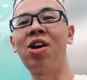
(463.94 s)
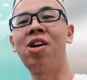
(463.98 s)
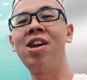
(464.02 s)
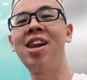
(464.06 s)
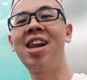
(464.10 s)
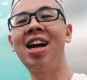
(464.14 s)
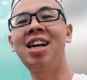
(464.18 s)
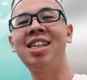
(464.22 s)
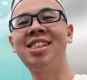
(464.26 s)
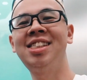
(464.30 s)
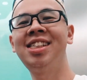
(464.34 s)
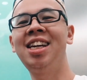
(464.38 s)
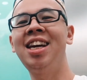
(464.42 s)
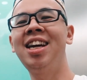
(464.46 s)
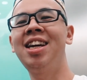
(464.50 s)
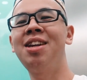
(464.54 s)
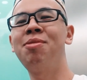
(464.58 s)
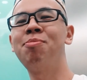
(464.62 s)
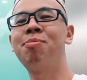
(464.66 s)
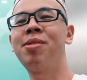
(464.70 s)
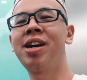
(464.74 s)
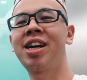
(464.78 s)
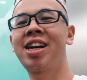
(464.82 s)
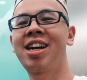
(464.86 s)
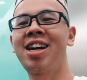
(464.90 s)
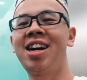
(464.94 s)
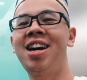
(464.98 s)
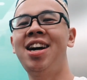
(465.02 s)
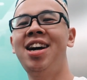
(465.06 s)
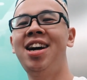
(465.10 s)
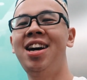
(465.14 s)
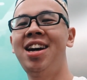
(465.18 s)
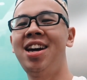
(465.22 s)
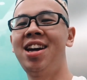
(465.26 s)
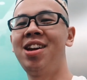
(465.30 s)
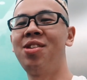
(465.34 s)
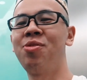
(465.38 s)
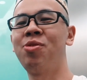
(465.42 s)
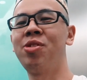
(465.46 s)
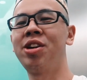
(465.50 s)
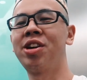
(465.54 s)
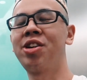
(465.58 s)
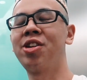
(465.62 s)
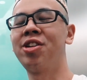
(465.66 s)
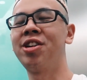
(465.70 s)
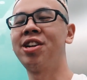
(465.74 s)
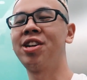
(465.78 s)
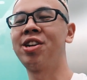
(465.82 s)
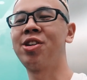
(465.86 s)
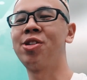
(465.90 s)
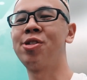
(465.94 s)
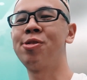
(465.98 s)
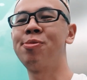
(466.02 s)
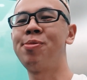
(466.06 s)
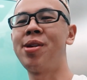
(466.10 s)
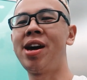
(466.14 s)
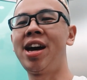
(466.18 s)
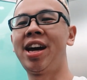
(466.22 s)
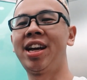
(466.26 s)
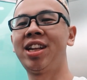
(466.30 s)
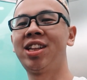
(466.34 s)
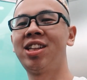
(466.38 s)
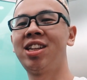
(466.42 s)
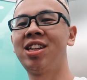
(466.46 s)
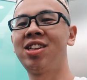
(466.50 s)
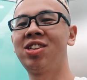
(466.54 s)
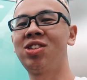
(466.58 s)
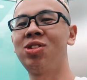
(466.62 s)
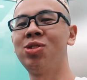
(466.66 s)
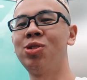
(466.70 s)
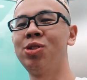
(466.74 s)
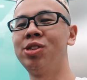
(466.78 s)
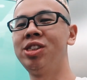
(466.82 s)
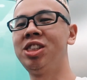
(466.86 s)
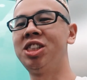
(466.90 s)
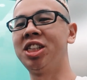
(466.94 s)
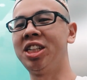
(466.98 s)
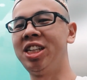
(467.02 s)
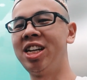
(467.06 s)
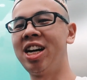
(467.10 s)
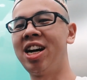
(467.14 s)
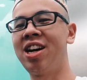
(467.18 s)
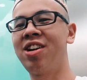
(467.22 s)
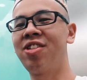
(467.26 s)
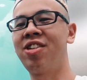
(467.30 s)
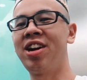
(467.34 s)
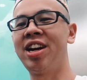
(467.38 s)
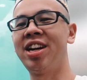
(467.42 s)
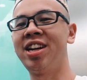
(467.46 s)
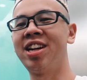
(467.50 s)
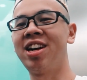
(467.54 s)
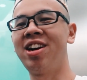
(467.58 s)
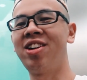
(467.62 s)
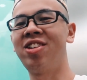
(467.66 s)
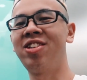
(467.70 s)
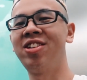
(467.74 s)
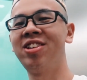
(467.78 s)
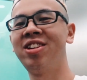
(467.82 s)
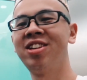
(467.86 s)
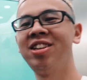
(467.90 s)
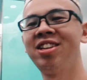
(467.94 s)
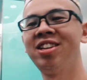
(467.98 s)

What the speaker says: our last day in Makkah and we're gonna go back to Jeddah right now.